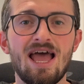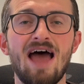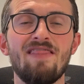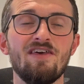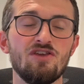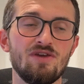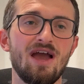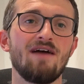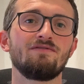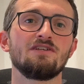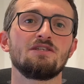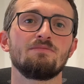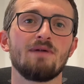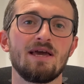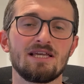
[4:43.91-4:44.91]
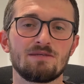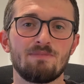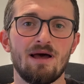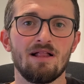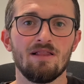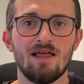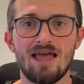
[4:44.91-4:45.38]
and then you have to
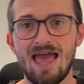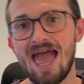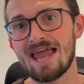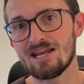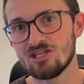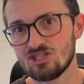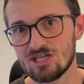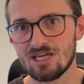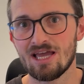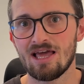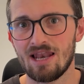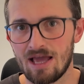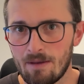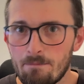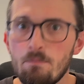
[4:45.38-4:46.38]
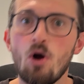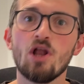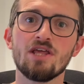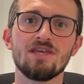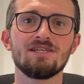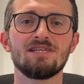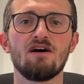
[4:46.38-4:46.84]
expel energy, like
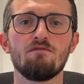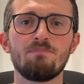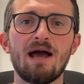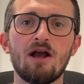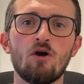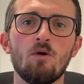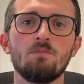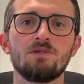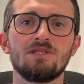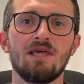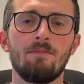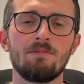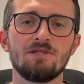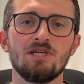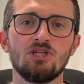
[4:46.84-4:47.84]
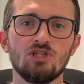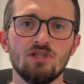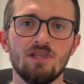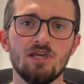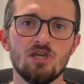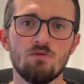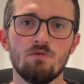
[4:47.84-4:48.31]
pulling yourself back up to that position
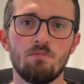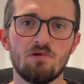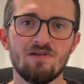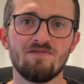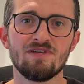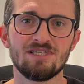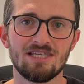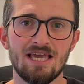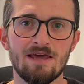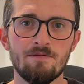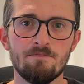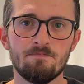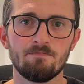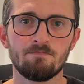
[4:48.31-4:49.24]
that you were previously in.